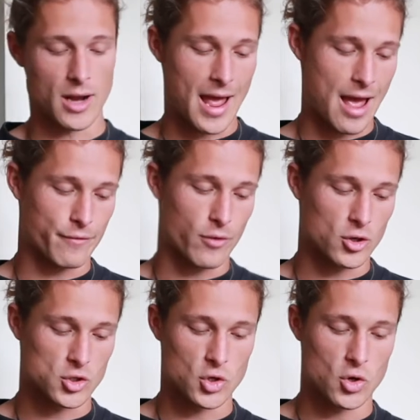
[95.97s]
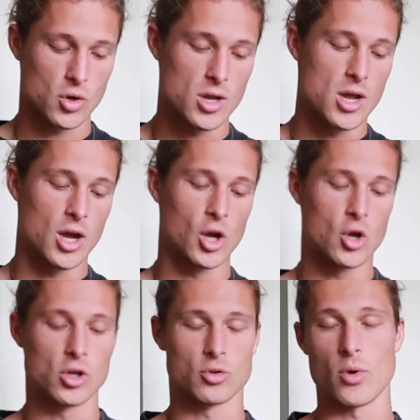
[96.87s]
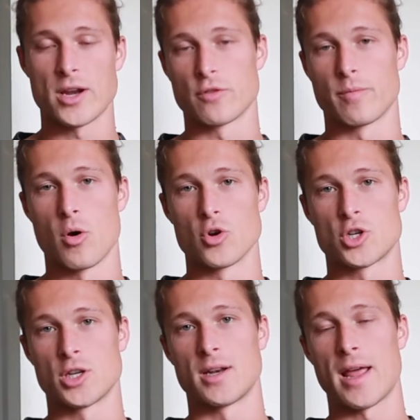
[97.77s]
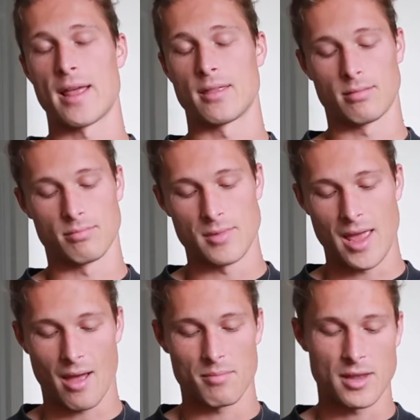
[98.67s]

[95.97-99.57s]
I have also a good range of motion, and yeah,